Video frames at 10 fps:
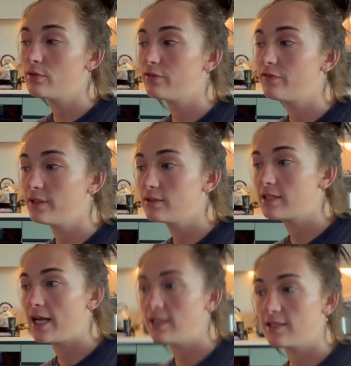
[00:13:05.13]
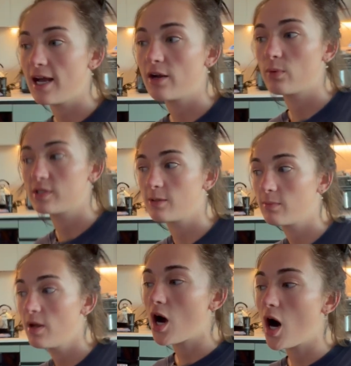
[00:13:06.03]
filter in the tank with
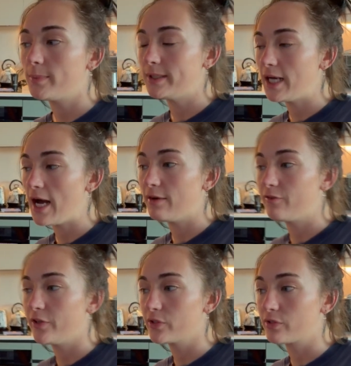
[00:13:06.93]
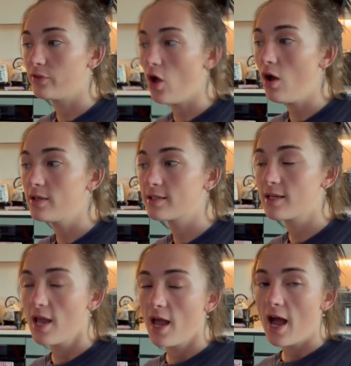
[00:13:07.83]
some carbon and filter floss.
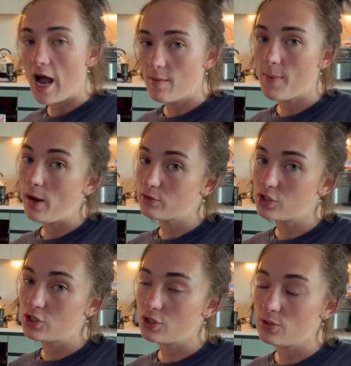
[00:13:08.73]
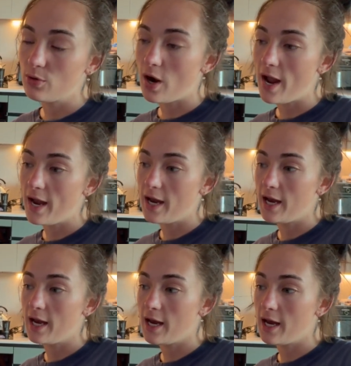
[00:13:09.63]
I'm about to do
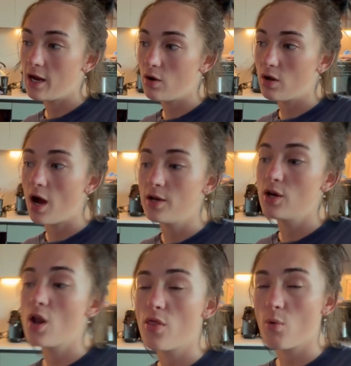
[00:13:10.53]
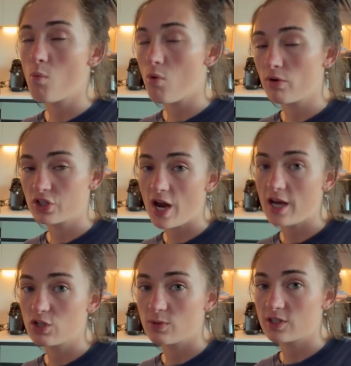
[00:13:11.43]
another water
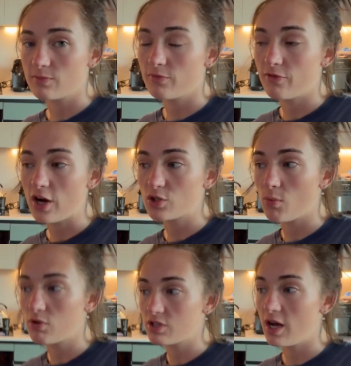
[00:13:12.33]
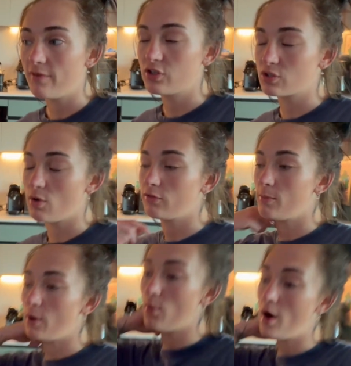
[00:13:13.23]
change with some fresh water that I've just got from
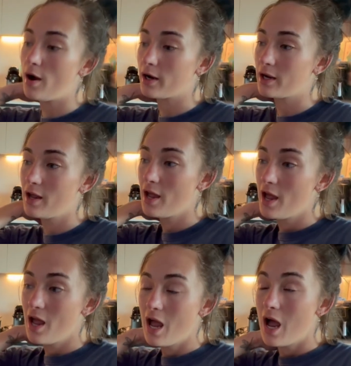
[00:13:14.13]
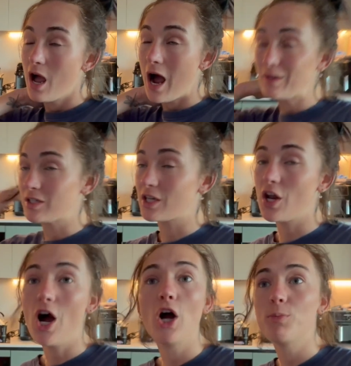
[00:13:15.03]
my work. I'm just going to
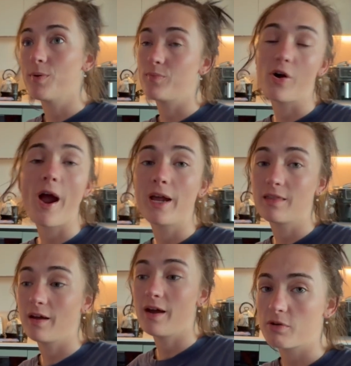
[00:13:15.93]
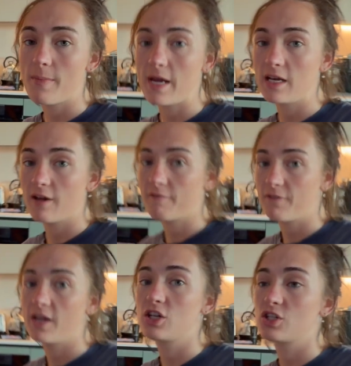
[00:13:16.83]
hope and pray that remaining
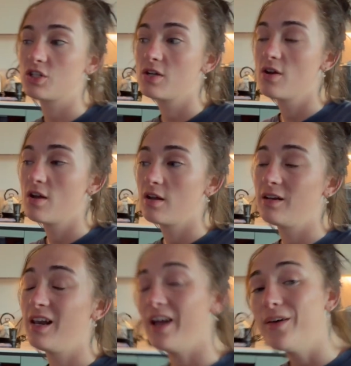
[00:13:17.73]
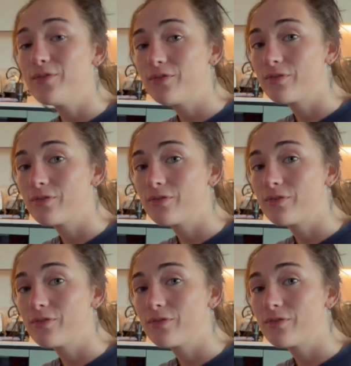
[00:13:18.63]
fish live.